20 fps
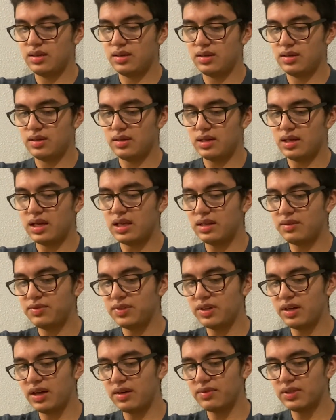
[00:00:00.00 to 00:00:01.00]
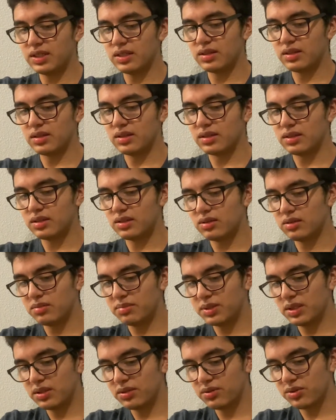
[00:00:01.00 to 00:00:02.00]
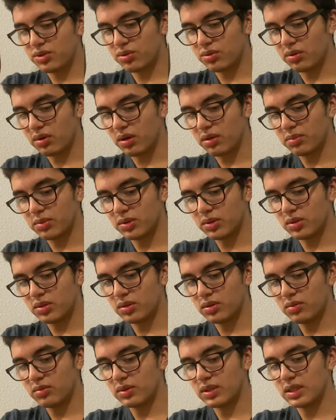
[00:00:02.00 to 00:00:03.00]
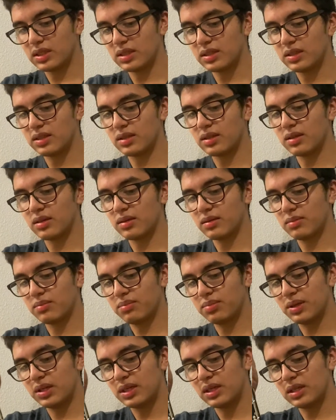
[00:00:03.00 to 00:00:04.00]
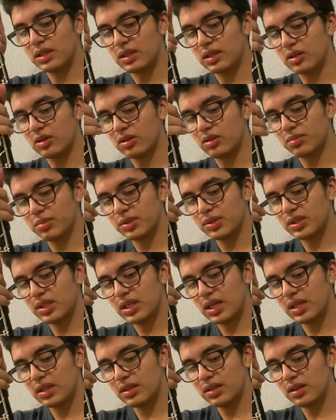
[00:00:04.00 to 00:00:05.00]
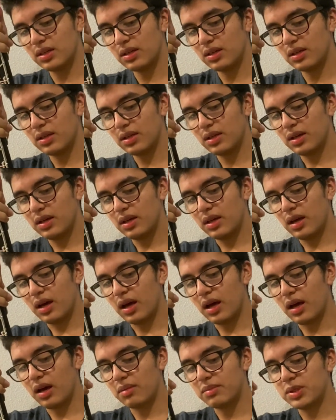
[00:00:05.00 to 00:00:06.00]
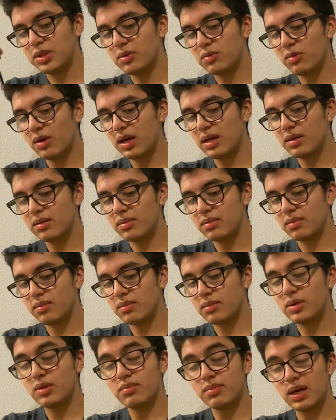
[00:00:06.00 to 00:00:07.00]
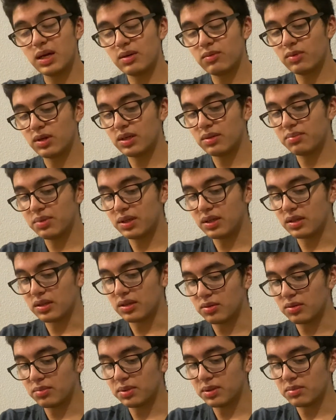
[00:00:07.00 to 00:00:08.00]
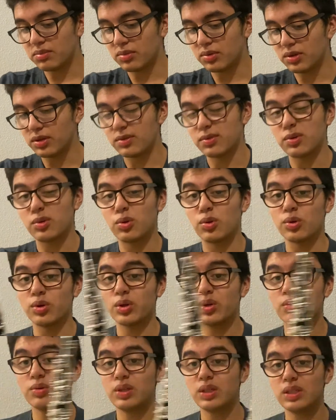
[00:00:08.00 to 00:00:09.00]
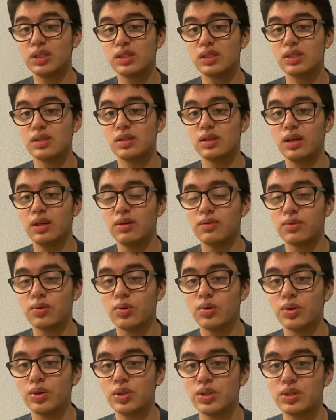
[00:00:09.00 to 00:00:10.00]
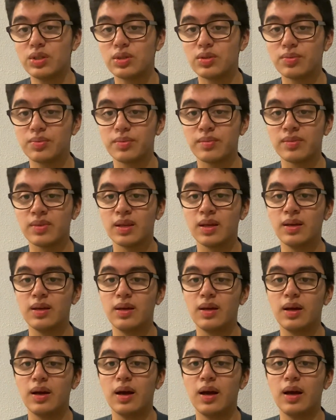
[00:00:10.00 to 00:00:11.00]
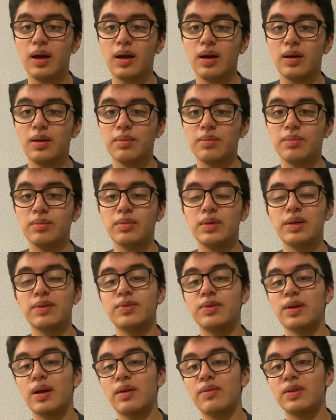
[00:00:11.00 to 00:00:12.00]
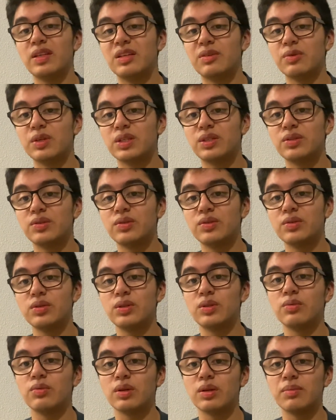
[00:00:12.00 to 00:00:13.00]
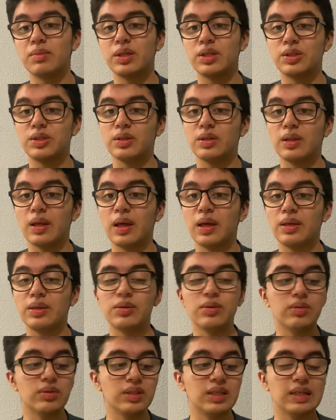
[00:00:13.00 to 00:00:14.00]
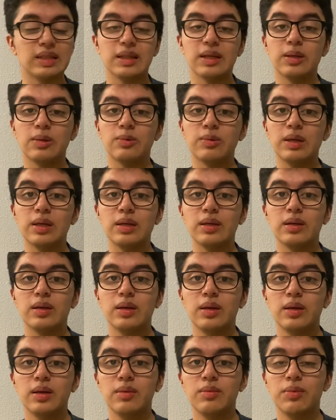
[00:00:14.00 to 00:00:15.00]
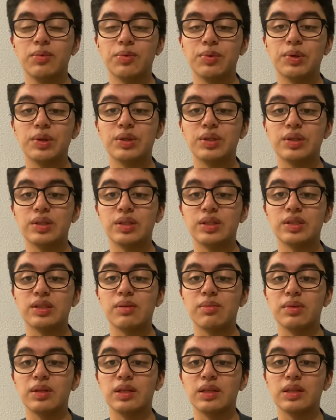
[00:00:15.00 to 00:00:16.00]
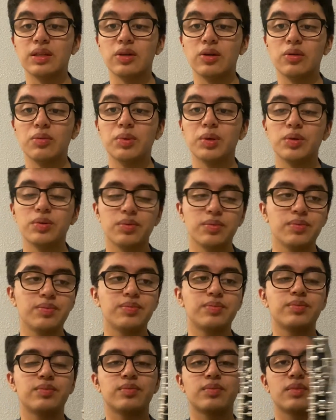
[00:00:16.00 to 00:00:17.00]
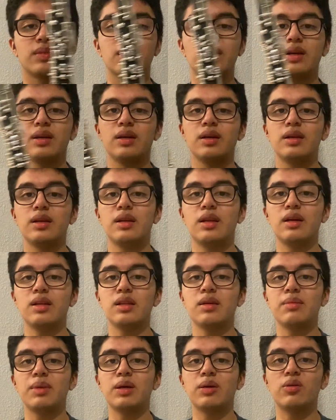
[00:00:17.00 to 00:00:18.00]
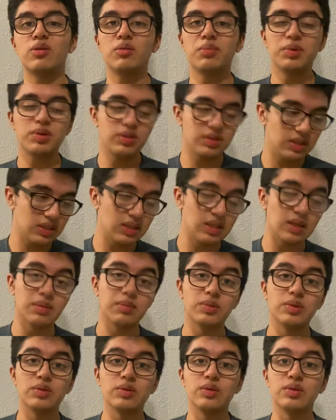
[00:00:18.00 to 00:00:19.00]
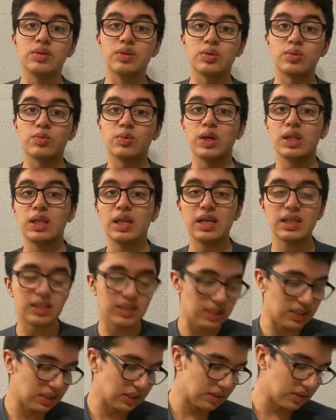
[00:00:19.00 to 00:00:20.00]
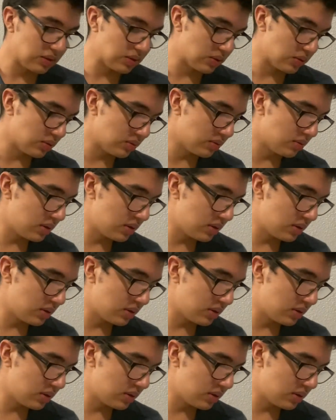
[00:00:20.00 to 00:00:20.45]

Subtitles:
And if you're having a little bit of trouble with putting the oboe together, you might want to put a little more cork grease. And of course, if you have any residue, you want to make sure that you take that away before you're assembling the oboe. Now that my oboe is assembled, there's one last thing to do.